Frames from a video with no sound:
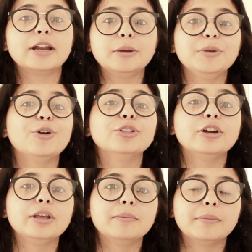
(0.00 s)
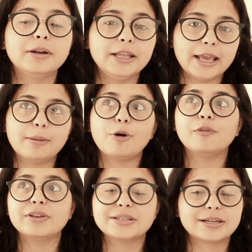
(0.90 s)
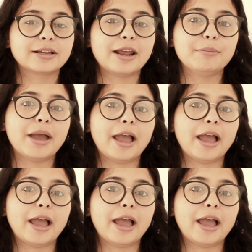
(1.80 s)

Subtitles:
write me on the DM of Instagram.